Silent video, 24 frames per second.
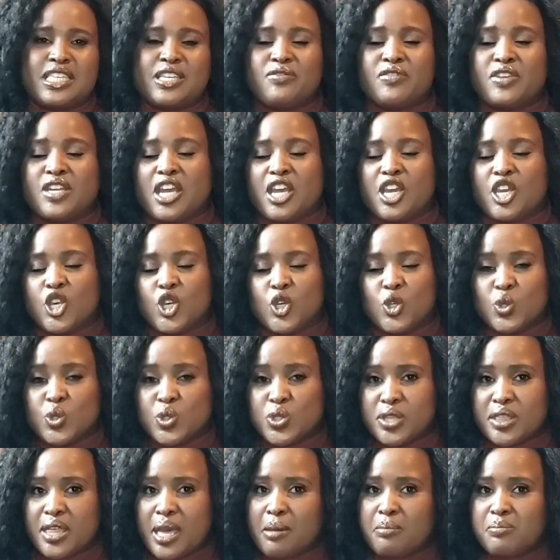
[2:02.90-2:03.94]
give it a
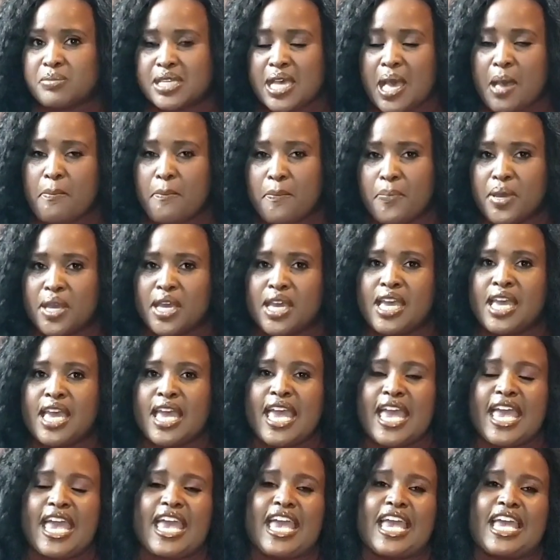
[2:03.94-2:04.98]
huge thumbs up
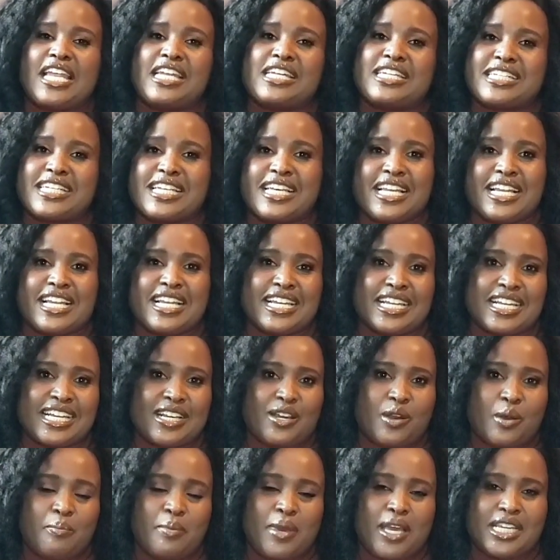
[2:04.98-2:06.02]
and
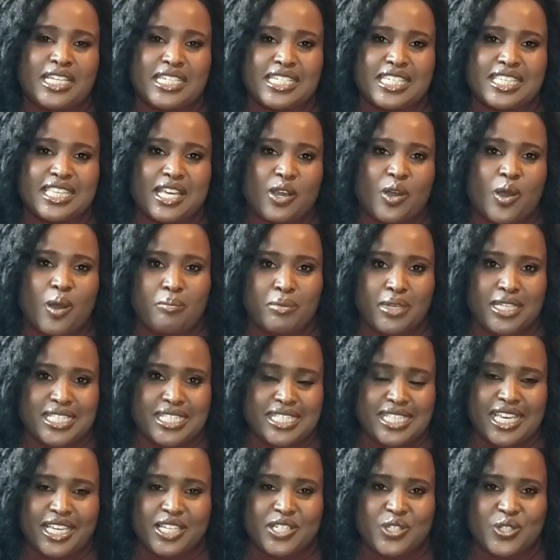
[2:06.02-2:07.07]
comment in the comment
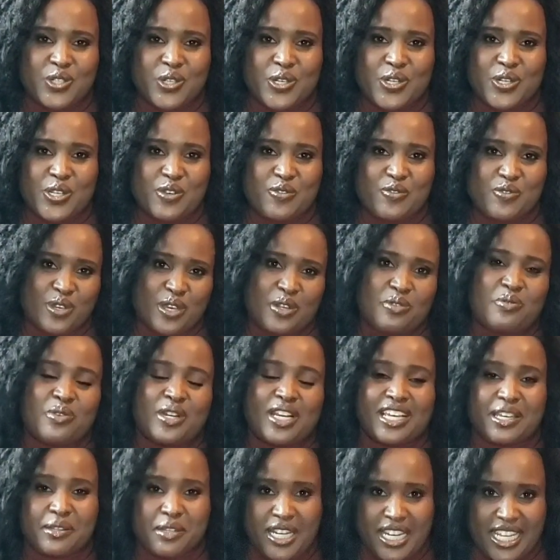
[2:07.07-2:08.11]
section if you can
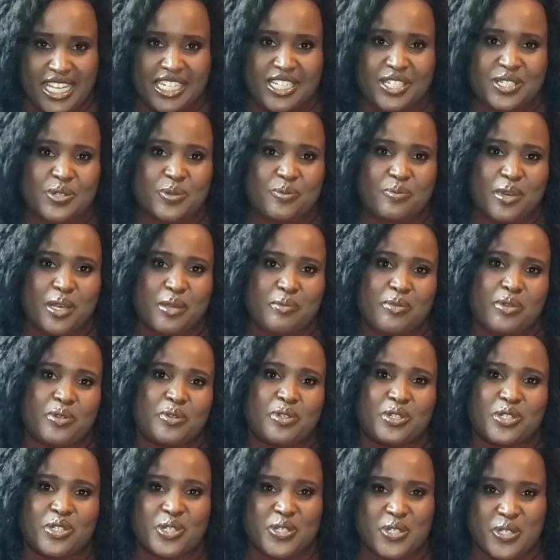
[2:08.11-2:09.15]
relate to my
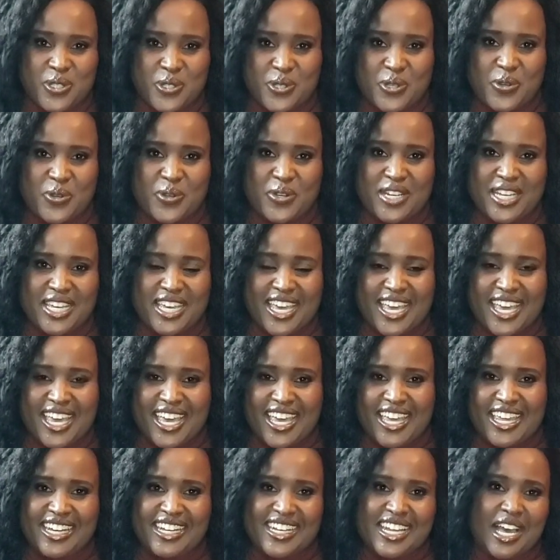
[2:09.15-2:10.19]
immigration story.
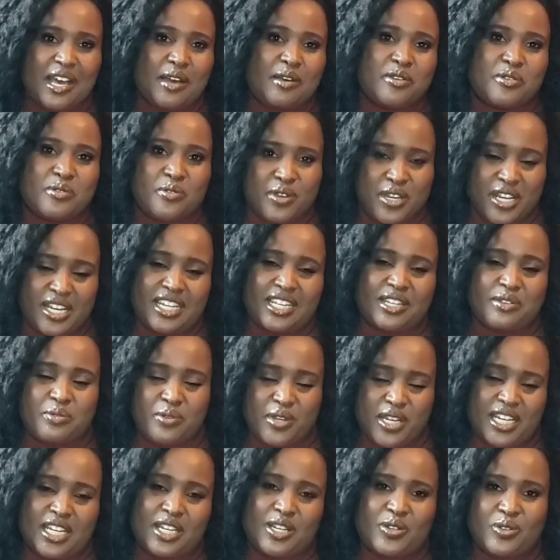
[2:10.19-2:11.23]
And I
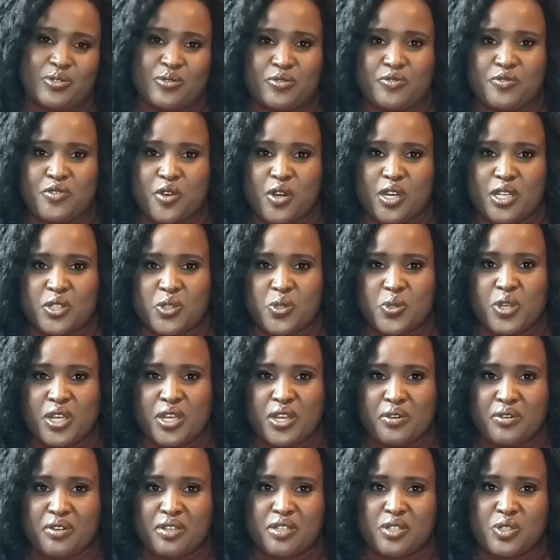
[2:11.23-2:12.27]
really look forward to
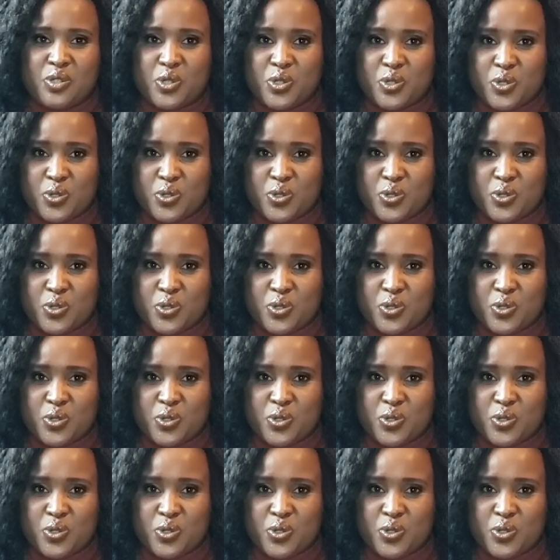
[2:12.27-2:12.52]
hearing